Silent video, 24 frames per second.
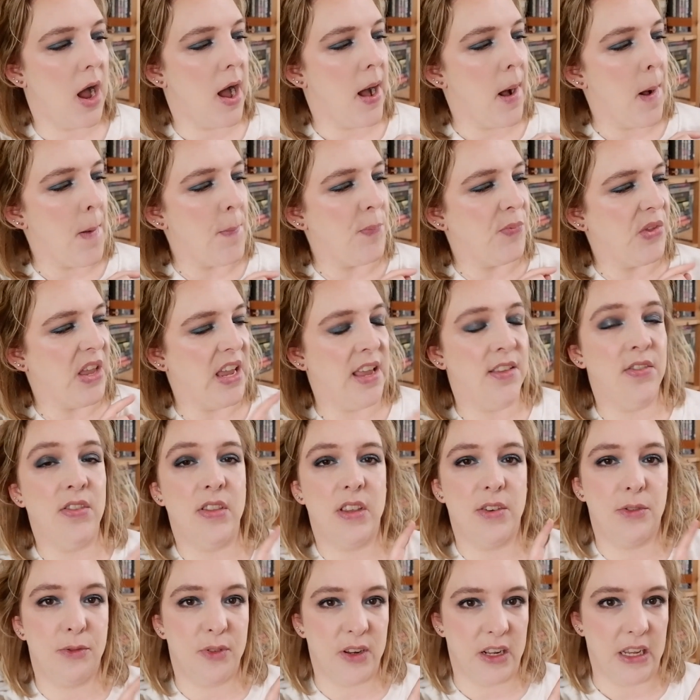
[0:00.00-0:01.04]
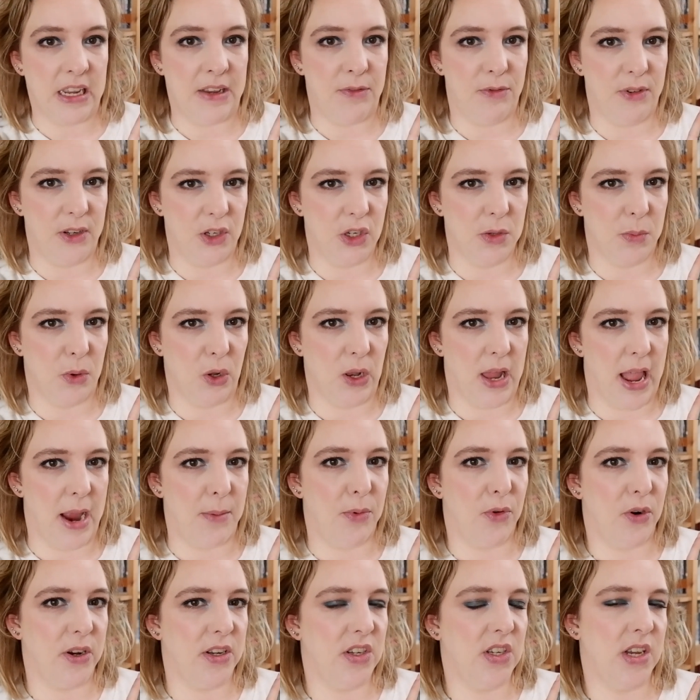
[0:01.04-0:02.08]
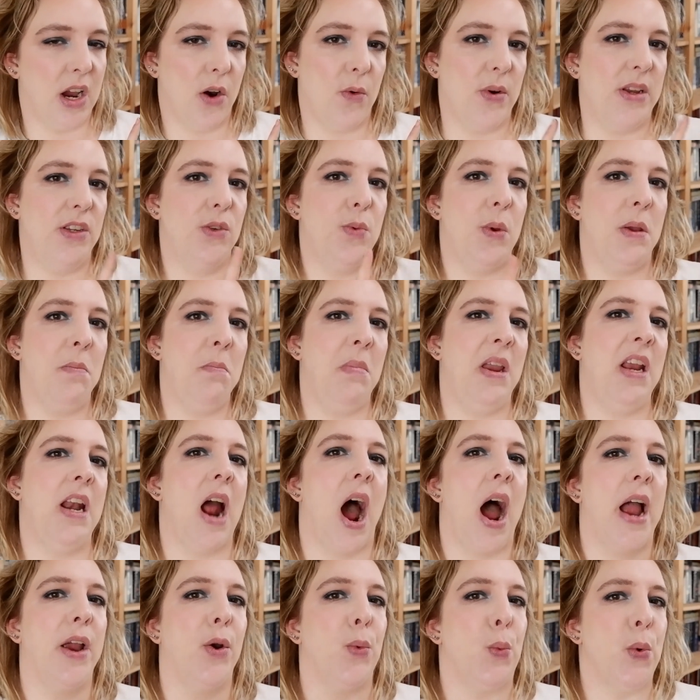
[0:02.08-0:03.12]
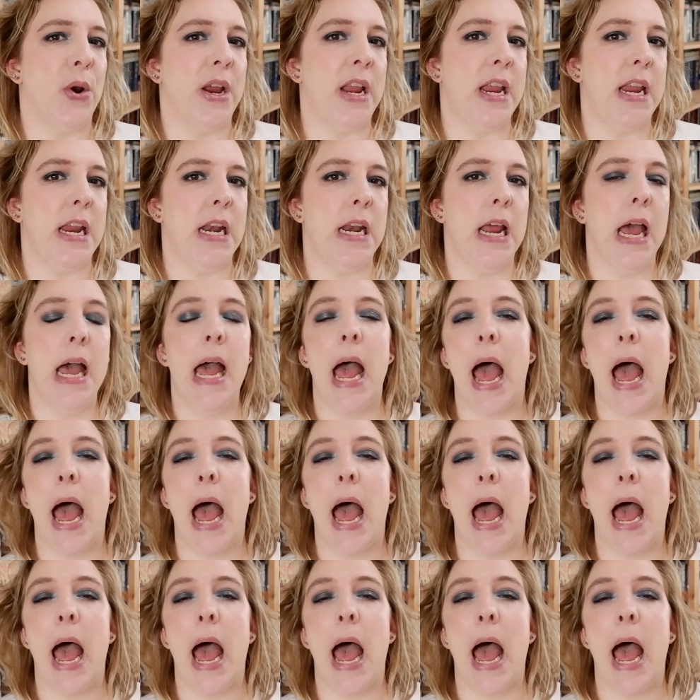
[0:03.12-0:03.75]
In the Invisible Library series, we meet Irene,